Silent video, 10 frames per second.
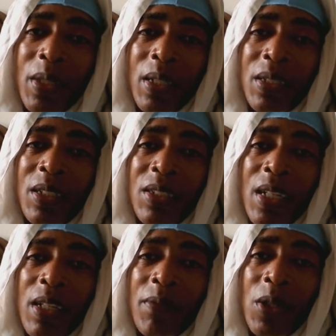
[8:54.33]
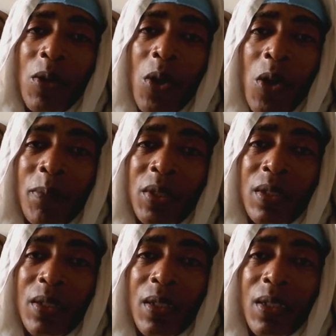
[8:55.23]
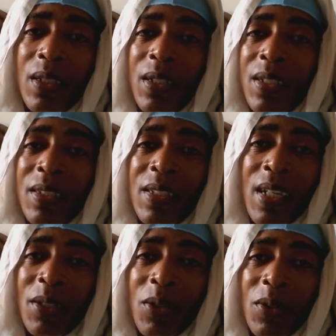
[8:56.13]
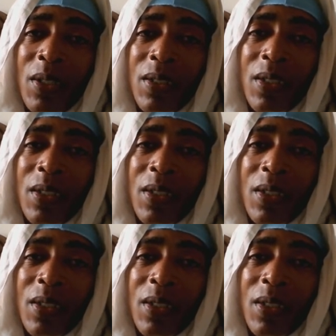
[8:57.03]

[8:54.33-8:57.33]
things inside of your homes it is not good